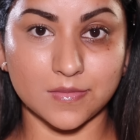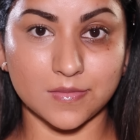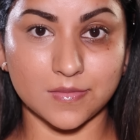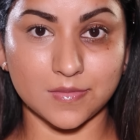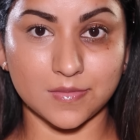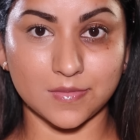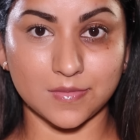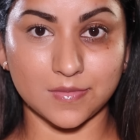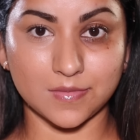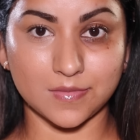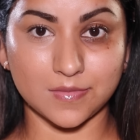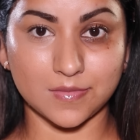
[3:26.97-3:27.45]

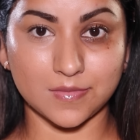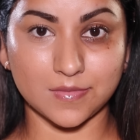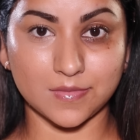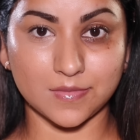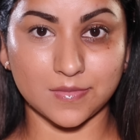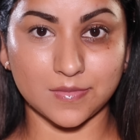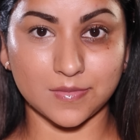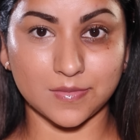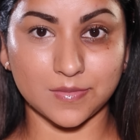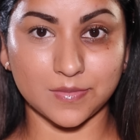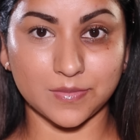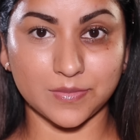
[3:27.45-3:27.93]

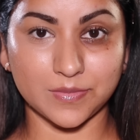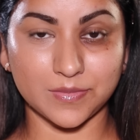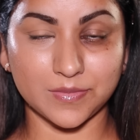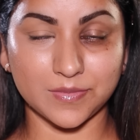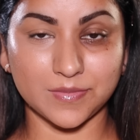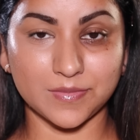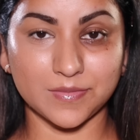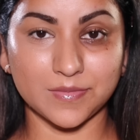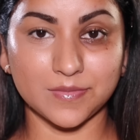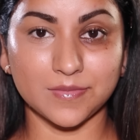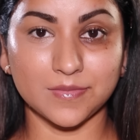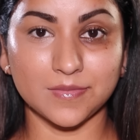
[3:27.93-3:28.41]

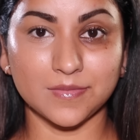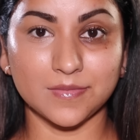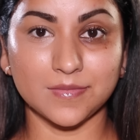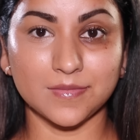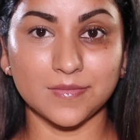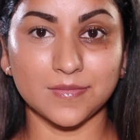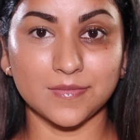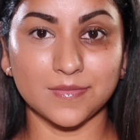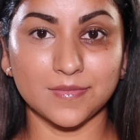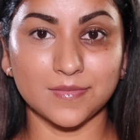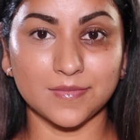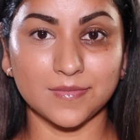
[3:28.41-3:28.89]

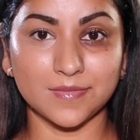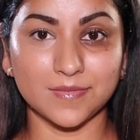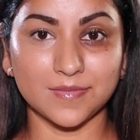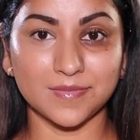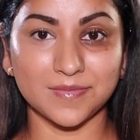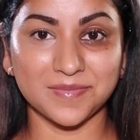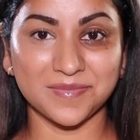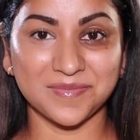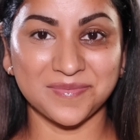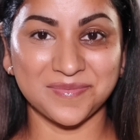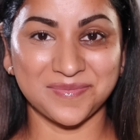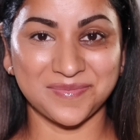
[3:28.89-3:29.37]

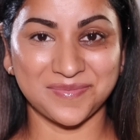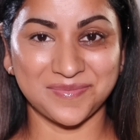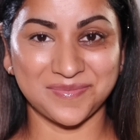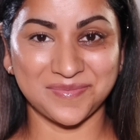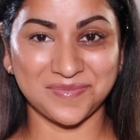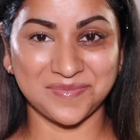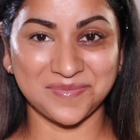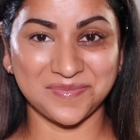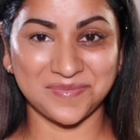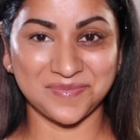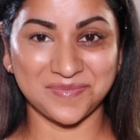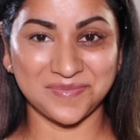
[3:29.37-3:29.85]

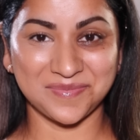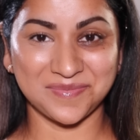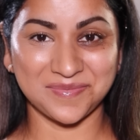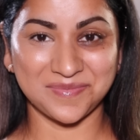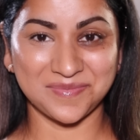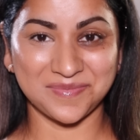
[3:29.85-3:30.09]
[no speech]